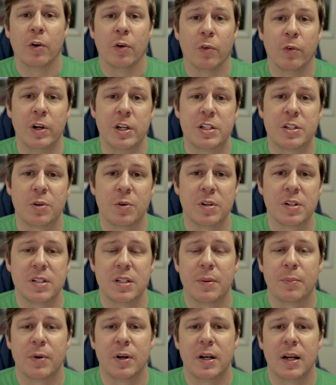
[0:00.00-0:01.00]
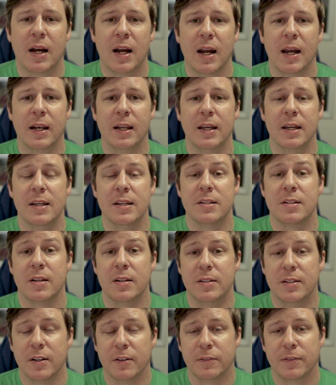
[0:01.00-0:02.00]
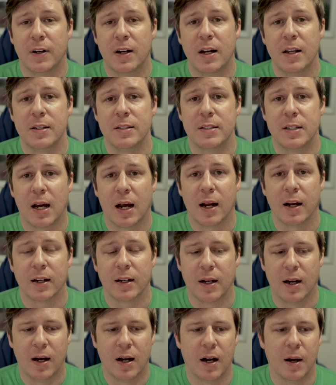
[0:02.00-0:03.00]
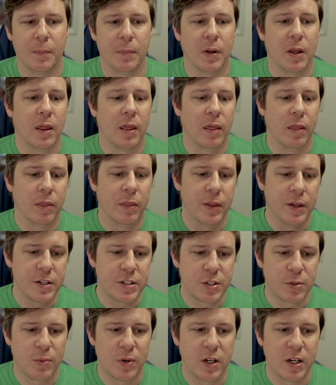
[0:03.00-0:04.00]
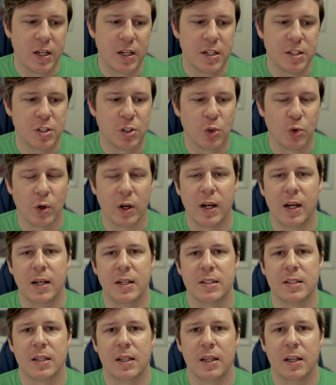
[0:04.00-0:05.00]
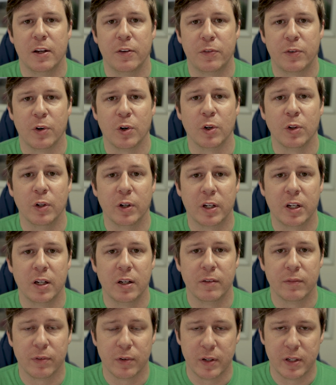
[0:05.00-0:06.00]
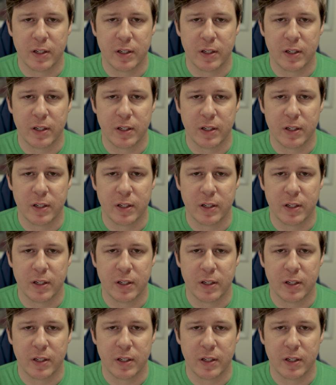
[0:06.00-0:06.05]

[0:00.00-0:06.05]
Resource number 9 is DaFont.com. This one is great if you're looking for